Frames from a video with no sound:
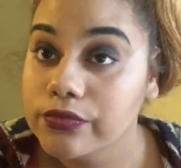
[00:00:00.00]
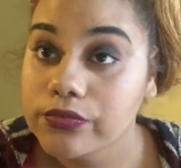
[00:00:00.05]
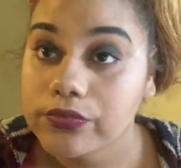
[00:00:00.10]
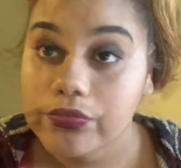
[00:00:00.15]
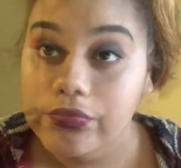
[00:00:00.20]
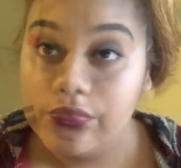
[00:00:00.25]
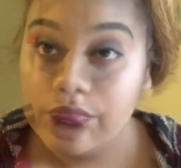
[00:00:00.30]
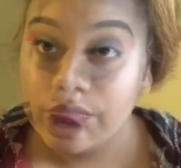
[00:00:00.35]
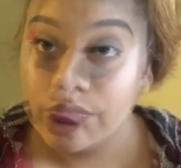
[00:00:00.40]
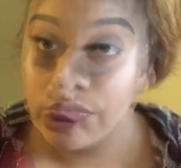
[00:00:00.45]

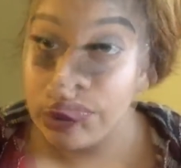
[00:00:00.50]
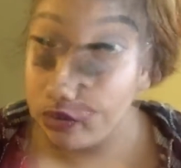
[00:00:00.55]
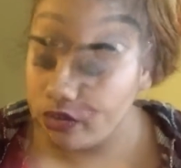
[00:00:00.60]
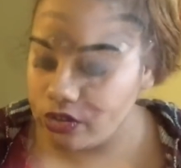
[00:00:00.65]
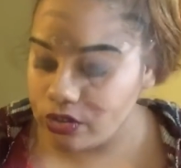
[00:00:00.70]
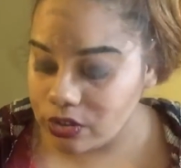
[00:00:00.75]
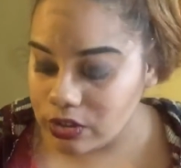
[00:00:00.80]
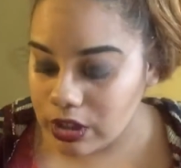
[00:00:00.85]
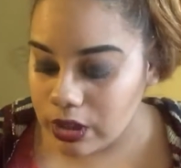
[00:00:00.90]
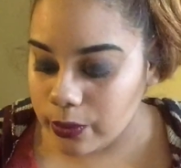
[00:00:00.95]
Okay, now once
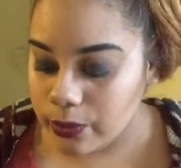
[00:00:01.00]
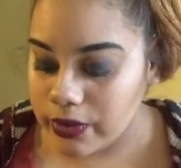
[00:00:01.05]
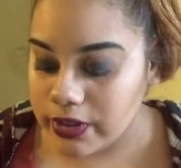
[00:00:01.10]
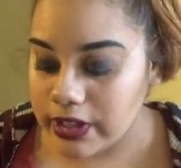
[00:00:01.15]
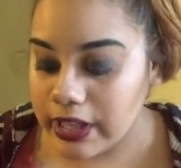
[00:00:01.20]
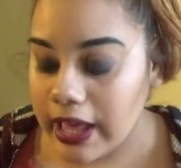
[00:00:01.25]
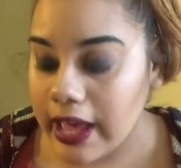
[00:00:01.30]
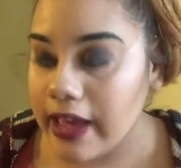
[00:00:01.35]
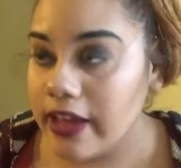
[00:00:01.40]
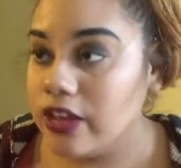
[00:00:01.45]
you're done with
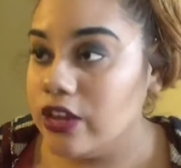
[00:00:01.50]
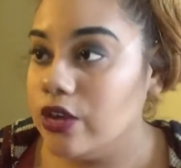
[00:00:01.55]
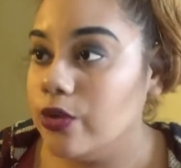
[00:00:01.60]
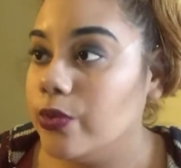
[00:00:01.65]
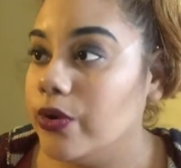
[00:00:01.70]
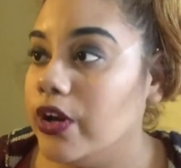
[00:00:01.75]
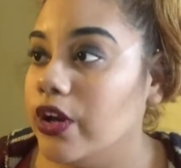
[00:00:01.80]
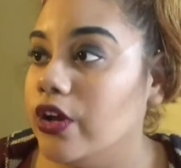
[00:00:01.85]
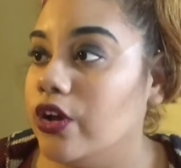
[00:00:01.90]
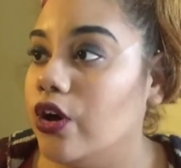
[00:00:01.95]
that, you
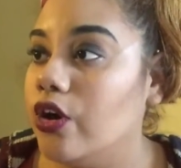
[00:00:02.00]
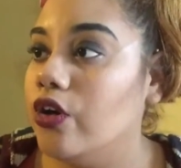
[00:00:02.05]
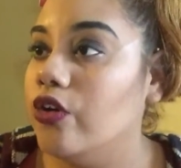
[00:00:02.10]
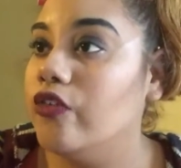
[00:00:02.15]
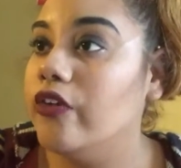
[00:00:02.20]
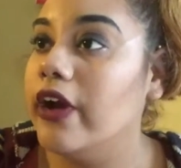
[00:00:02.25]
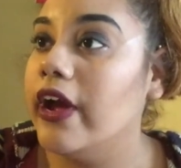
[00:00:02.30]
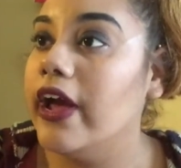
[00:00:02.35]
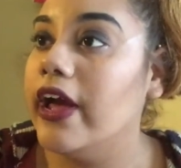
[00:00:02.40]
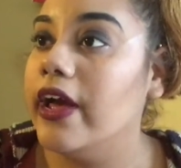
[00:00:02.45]
want to go
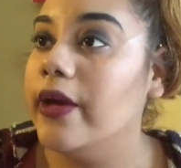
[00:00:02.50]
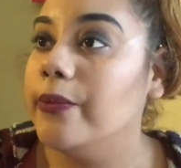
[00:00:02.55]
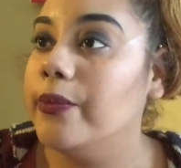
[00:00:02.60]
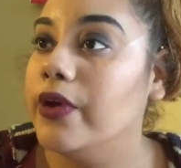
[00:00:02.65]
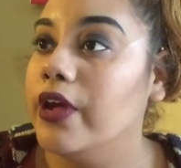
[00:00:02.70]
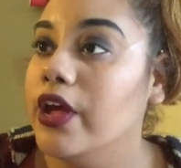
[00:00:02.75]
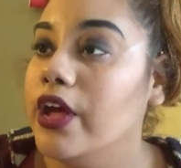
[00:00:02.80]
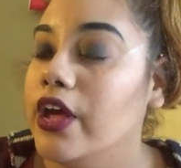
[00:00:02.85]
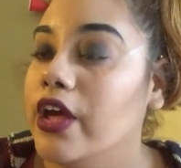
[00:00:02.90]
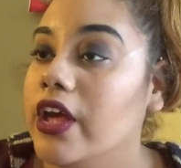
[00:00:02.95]
grab
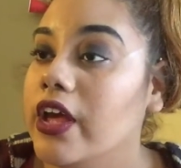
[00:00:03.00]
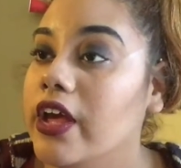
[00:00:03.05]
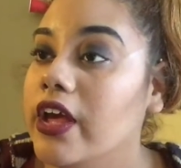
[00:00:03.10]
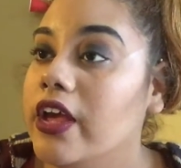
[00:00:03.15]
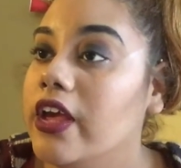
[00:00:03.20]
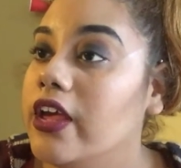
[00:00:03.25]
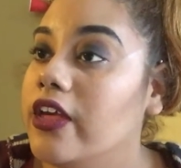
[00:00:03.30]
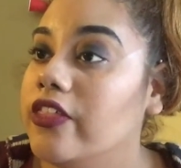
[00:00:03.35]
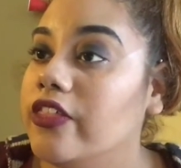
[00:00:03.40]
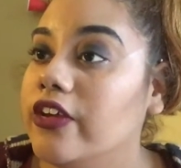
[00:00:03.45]

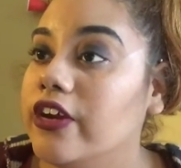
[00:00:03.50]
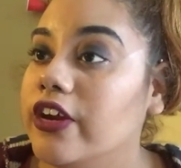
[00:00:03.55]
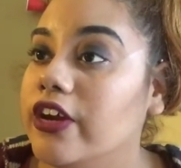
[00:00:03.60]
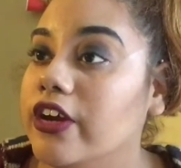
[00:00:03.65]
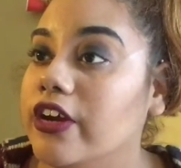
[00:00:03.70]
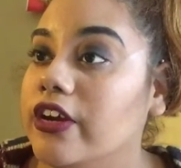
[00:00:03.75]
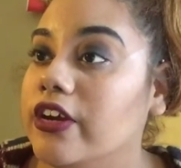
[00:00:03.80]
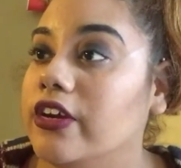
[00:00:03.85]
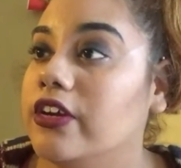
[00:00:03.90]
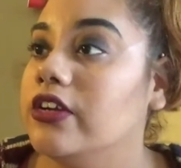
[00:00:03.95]

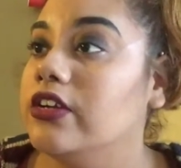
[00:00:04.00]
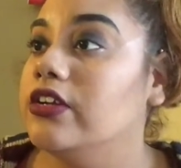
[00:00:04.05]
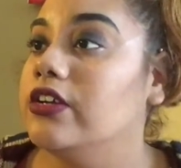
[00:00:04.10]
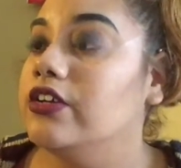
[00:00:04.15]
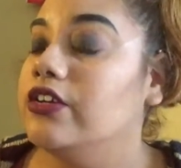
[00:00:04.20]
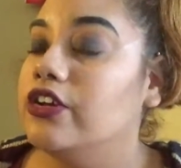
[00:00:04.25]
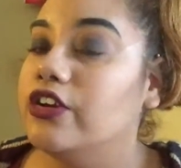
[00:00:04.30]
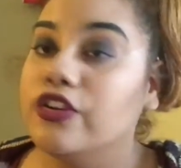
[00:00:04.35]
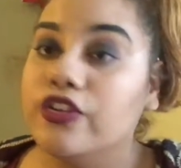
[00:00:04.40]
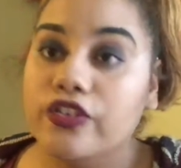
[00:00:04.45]
either
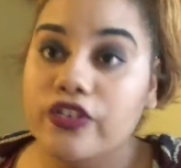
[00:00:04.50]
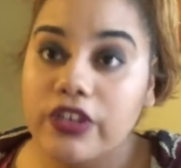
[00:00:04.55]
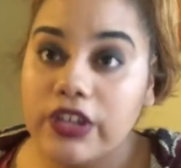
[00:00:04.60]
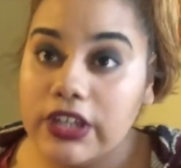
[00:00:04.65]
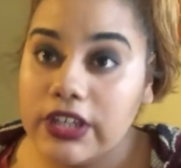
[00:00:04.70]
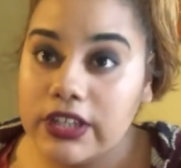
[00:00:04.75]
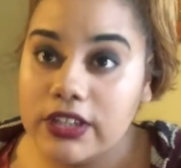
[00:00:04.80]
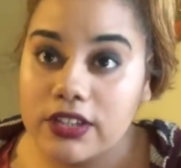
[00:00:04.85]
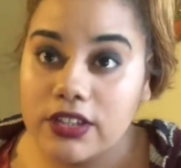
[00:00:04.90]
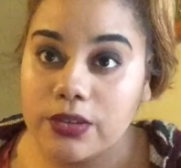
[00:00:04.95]
your
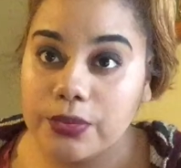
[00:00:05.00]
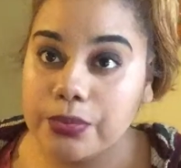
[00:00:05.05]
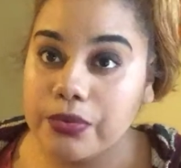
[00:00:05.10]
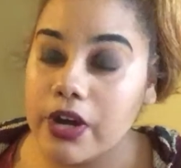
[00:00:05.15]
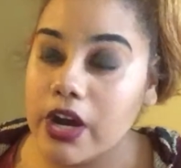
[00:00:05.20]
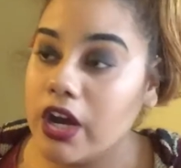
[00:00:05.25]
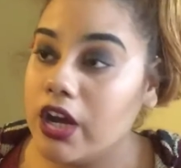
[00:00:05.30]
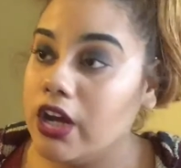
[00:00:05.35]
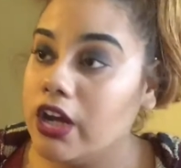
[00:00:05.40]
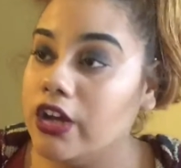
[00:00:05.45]
crease
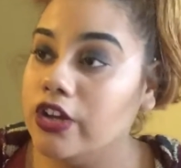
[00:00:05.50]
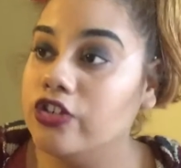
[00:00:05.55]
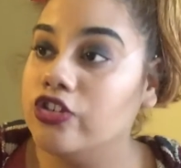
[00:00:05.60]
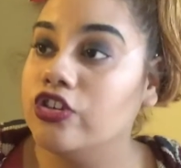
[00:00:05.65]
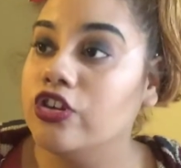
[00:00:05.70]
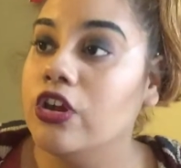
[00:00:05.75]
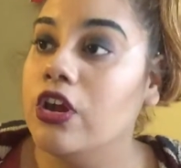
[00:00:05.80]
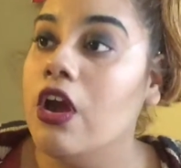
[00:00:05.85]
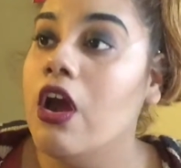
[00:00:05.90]
brush.